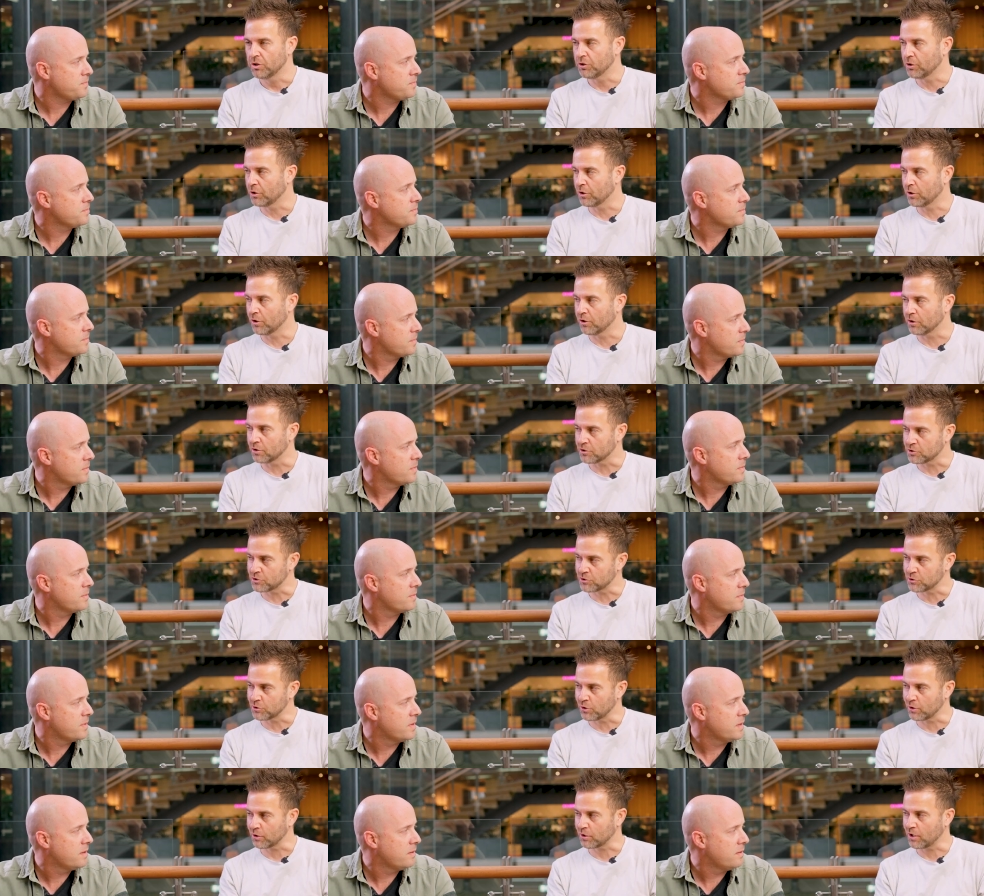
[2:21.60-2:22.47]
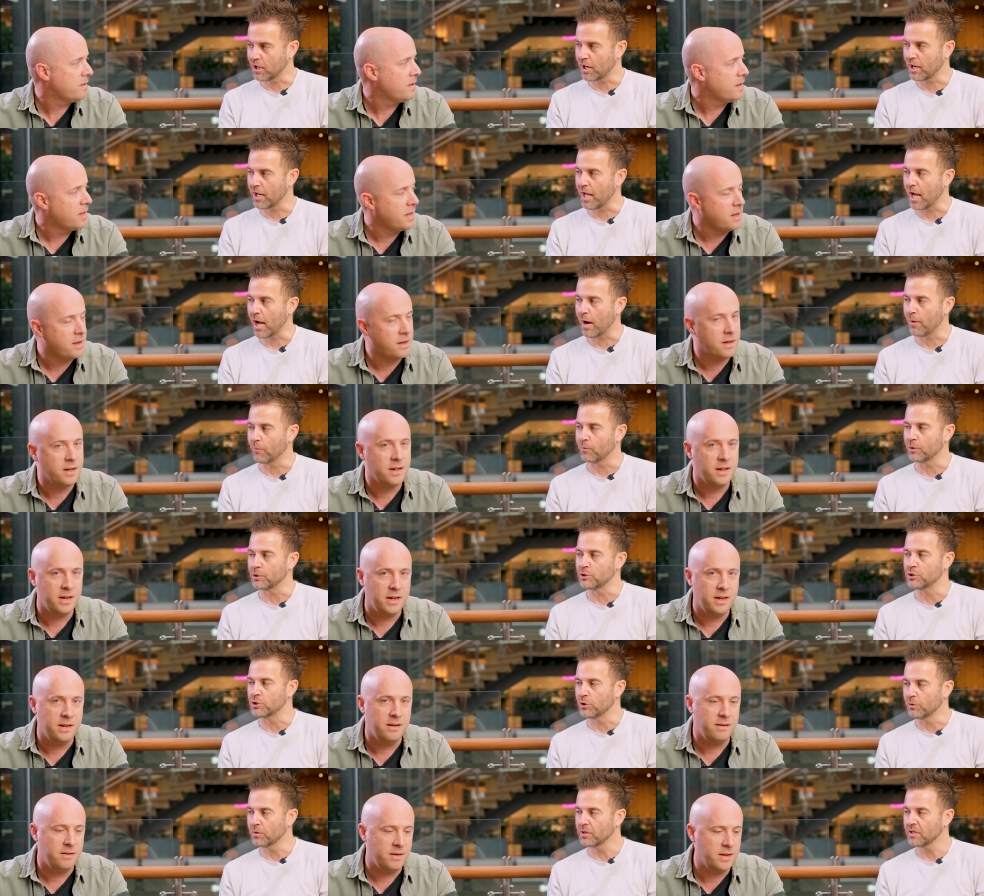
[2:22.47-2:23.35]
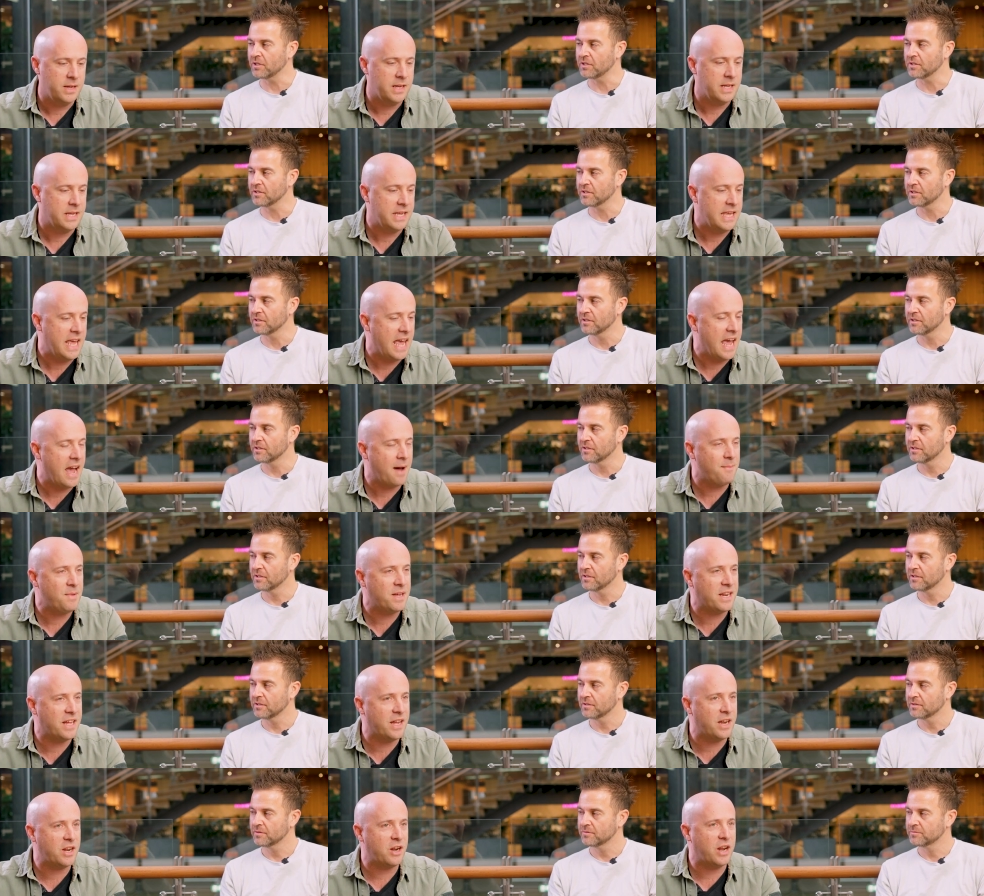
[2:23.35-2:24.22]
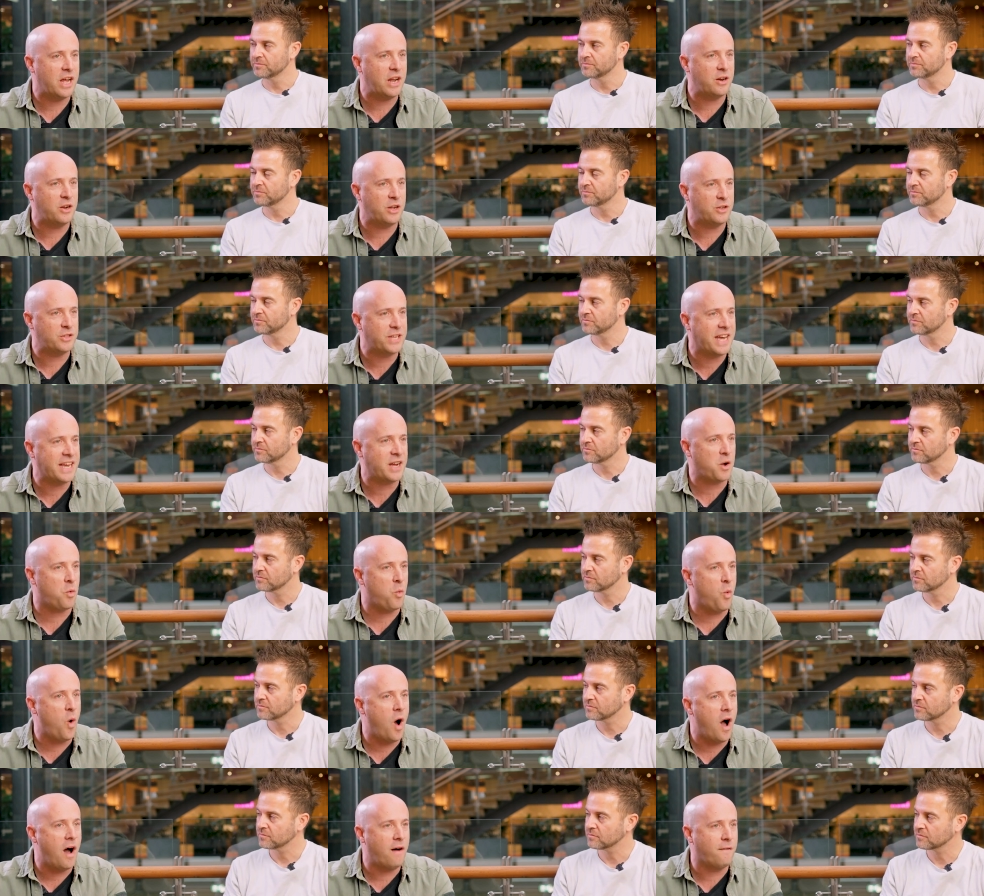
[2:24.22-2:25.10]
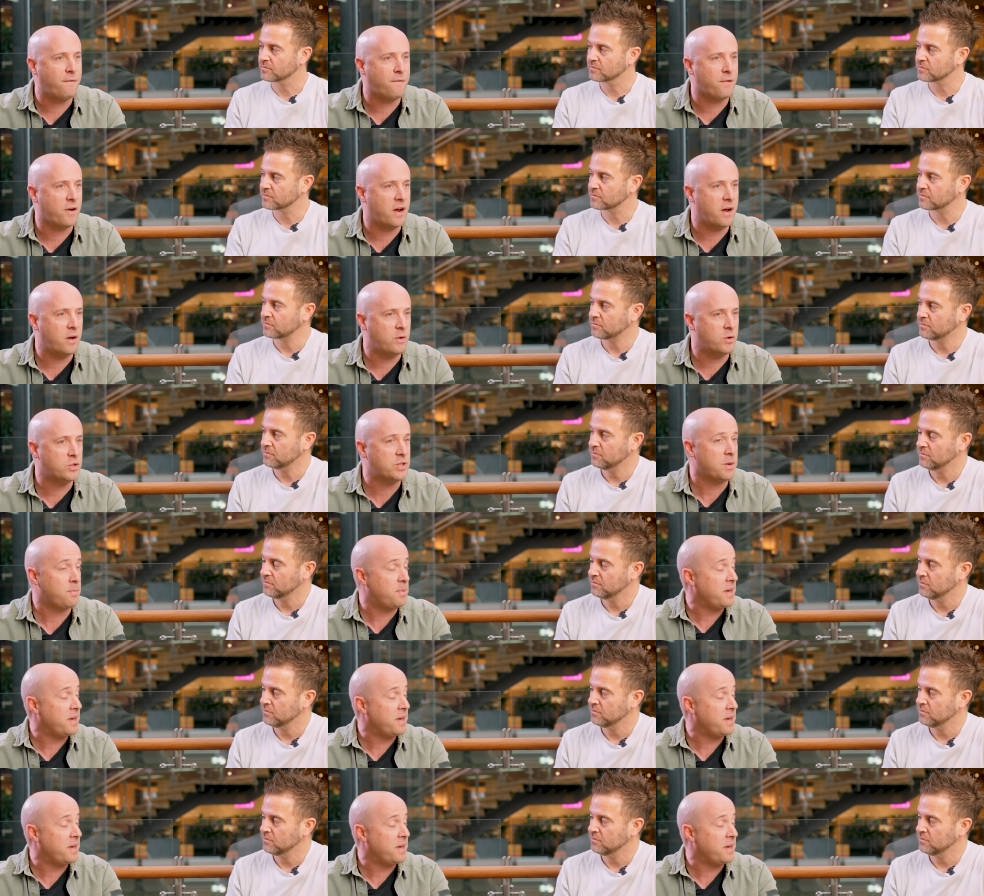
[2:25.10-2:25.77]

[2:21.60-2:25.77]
Speaker 1: no, no, no, this is not kind of how we do it.
Speaker 2: Yeah, I mean, it, will take a while for it was a